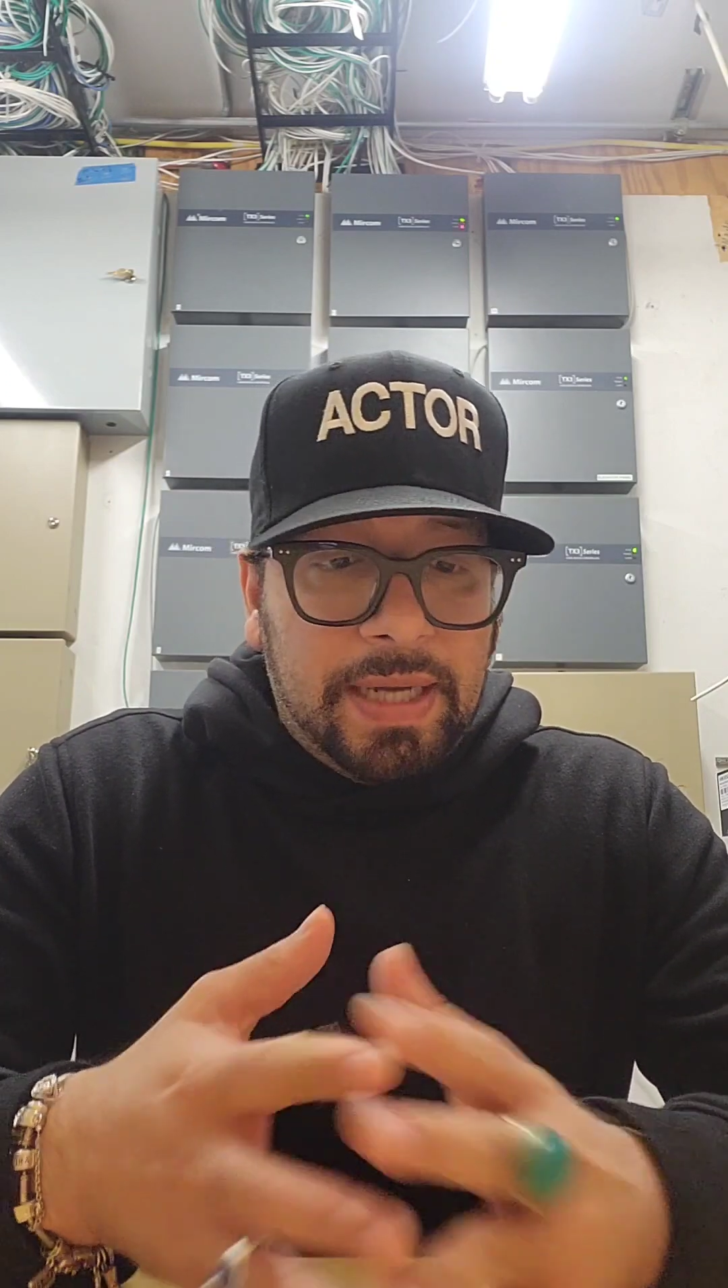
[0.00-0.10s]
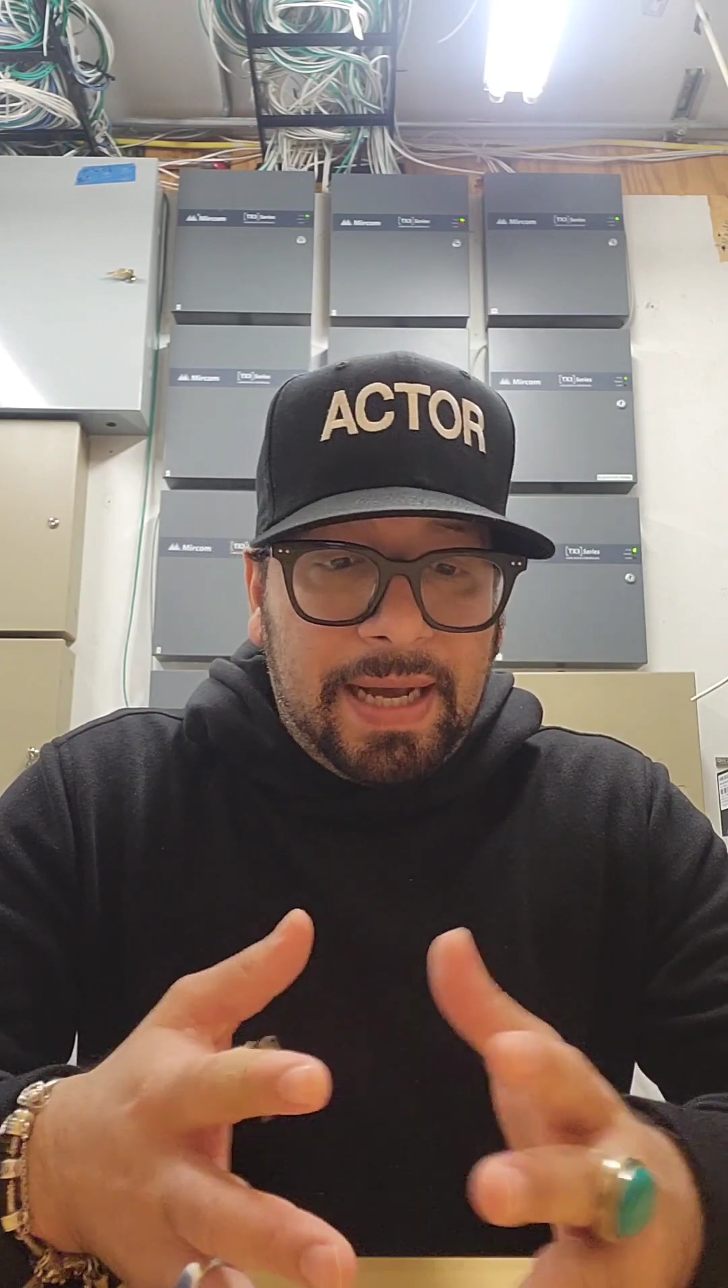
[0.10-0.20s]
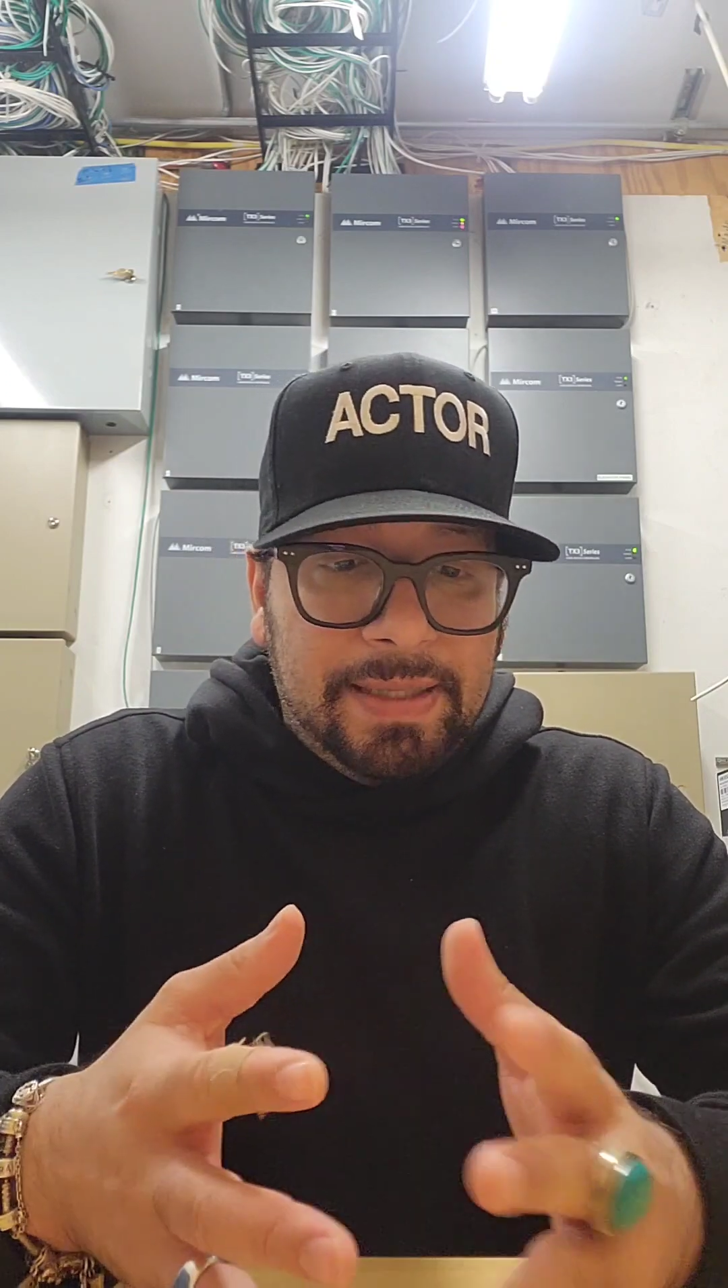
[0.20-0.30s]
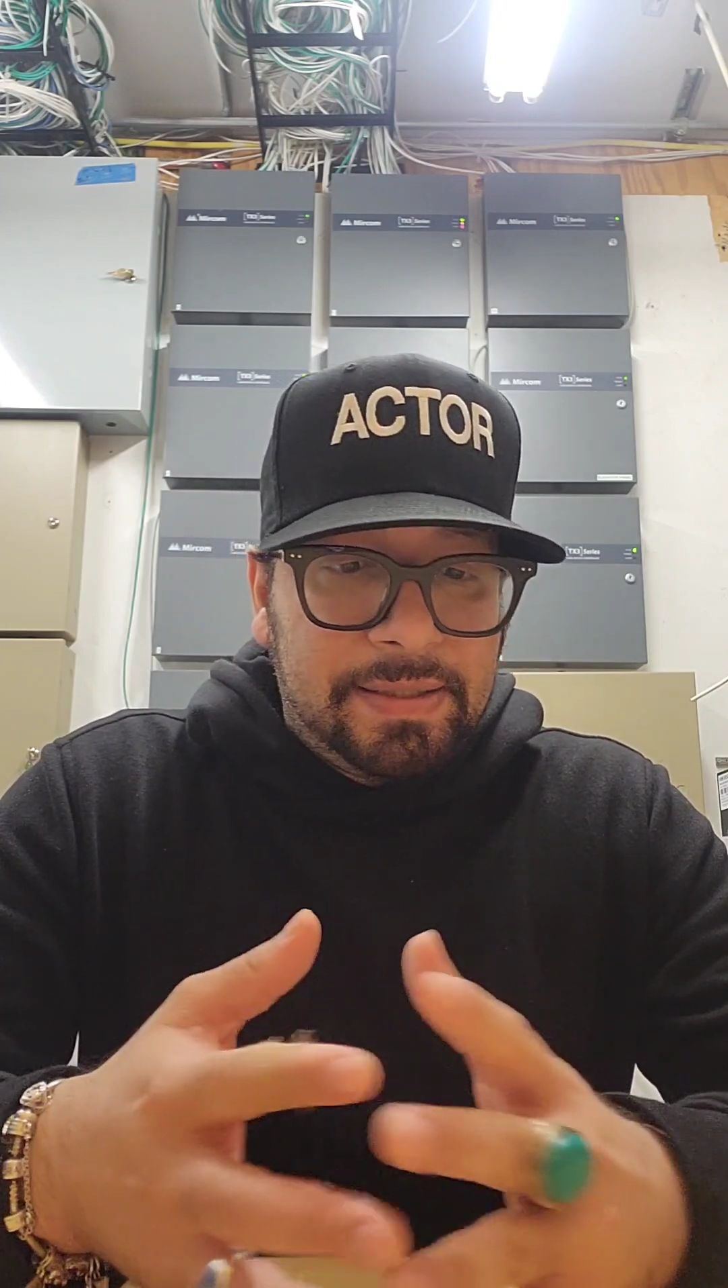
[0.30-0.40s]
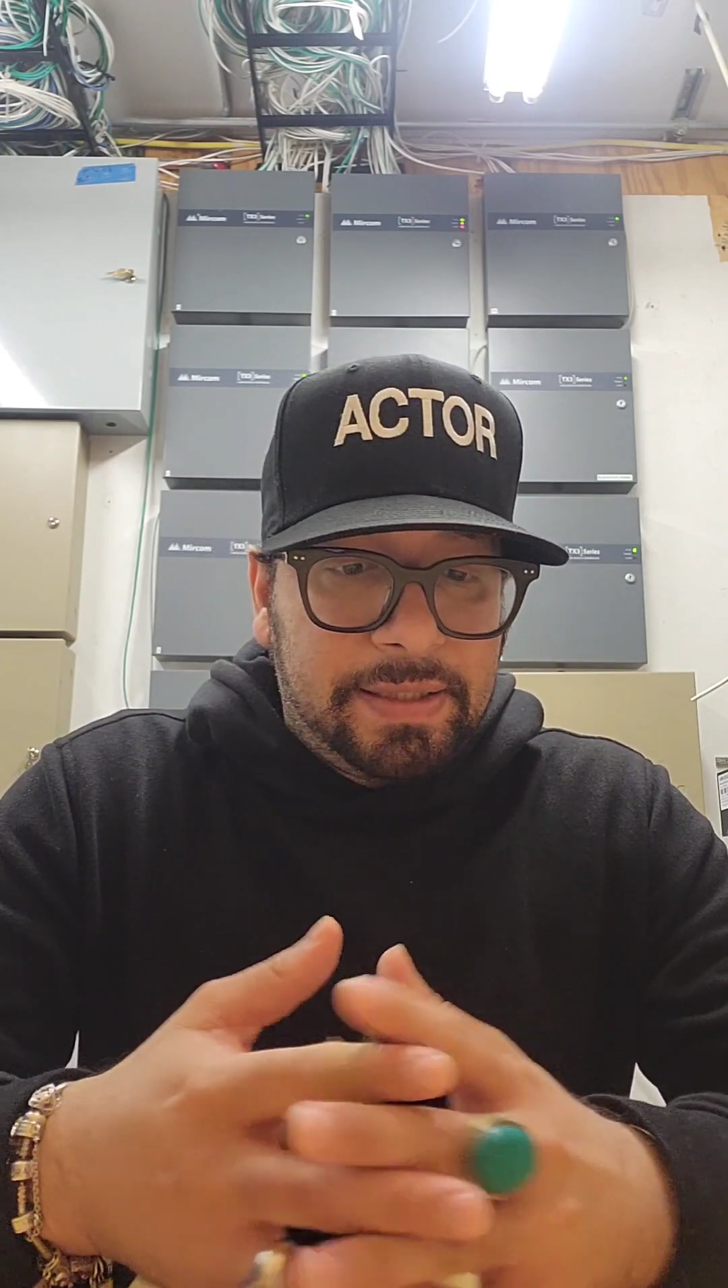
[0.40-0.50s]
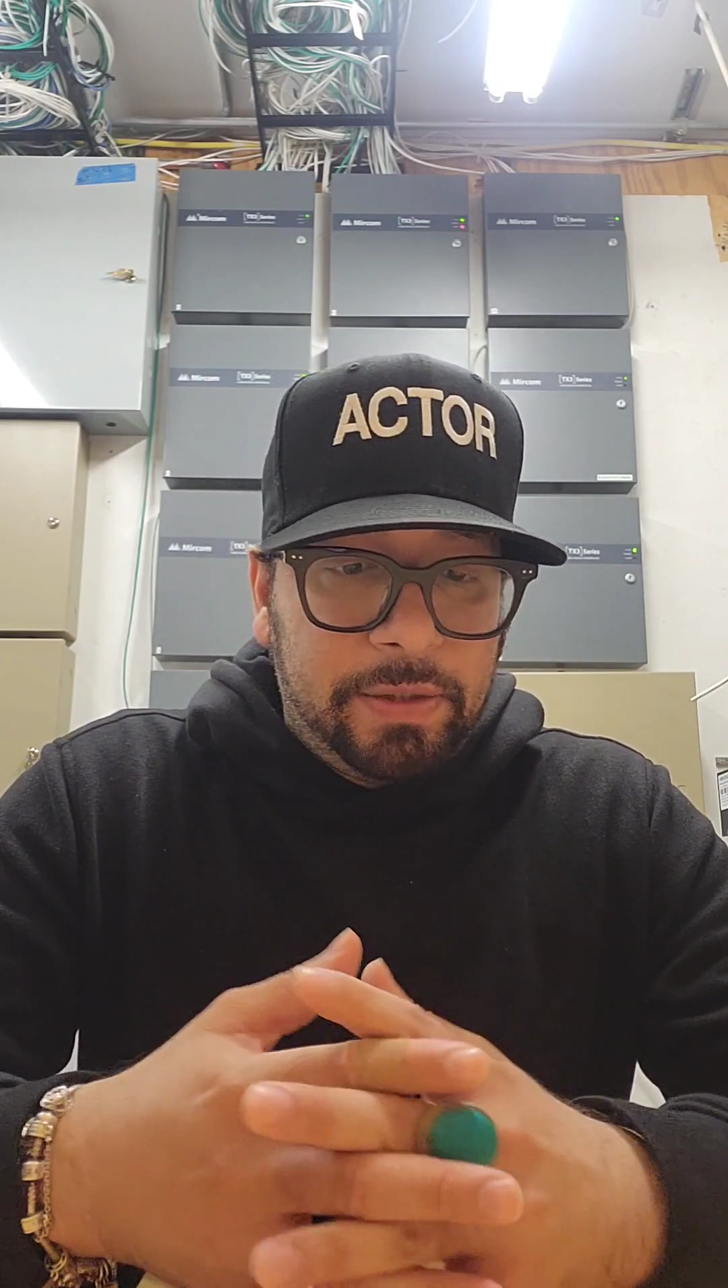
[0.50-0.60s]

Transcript: cast,